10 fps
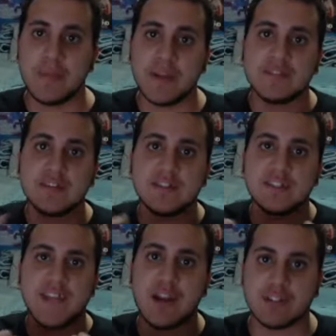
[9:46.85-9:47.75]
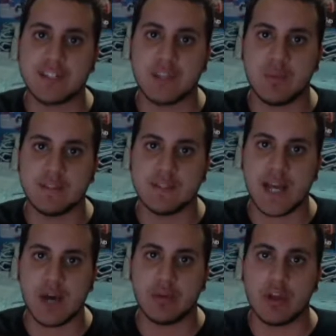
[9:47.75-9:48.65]
you're basically tearing someone
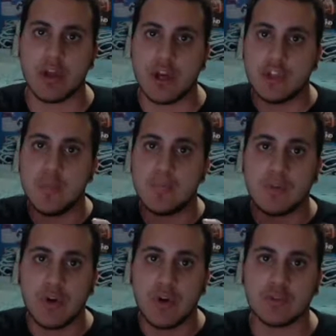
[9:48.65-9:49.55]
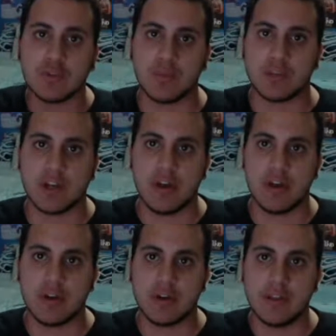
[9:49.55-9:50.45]
down. You broke someone's
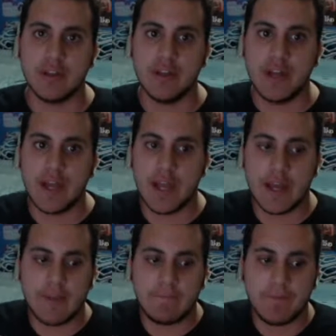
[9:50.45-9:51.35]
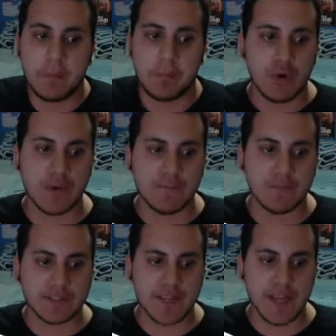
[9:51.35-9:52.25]
heart. And I felt broken
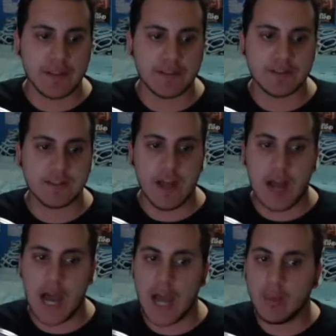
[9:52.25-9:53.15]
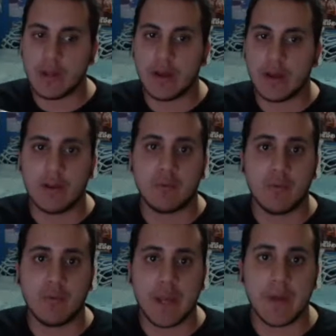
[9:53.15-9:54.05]
for days. I went on a
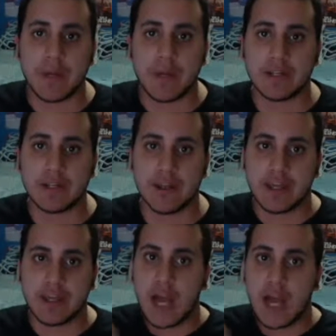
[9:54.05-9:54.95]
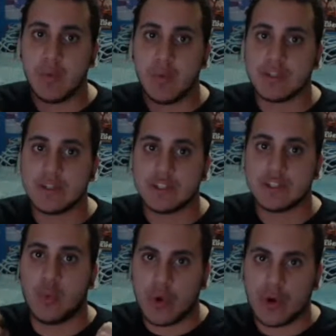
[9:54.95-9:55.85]
rampage, like, I went into a
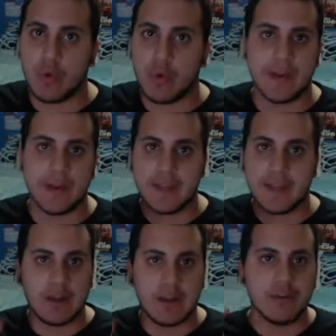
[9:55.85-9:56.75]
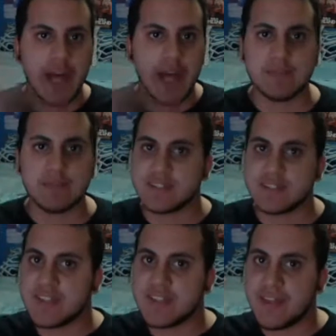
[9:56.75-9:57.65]
word war and I called her names and
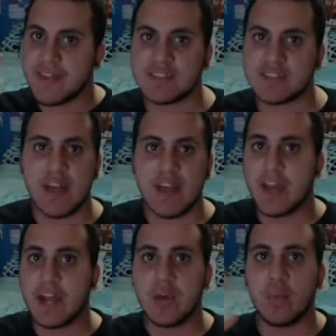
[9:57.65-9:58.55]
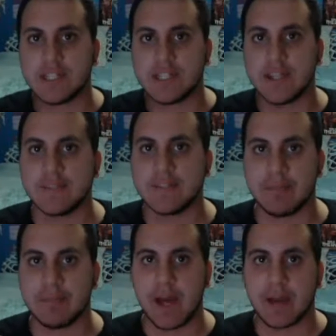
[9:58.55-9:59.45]
said things that I wish I could take
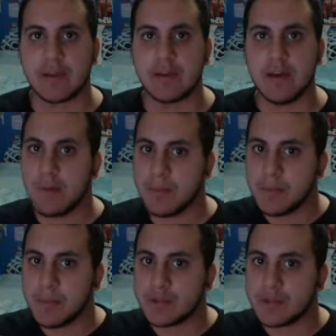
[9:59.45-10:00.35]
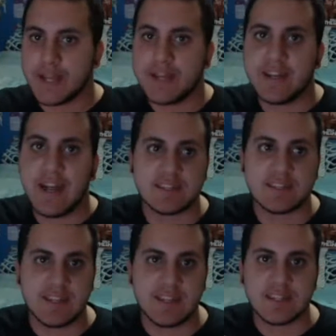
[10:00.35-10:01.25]
back. People were saying
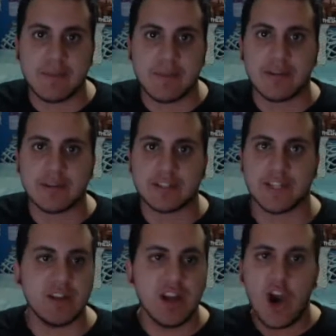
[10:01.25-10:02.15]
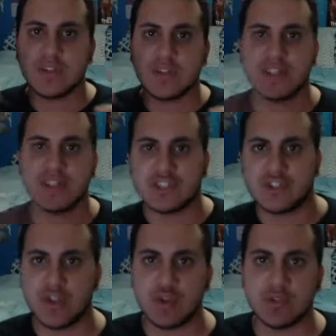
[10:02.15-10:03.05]
nasty things about her, said, oh, it's not
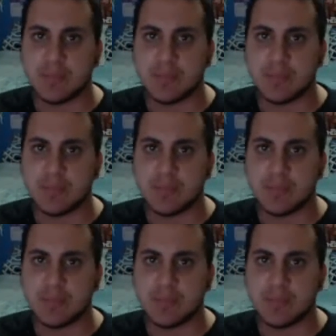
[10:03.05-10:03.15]
true, she's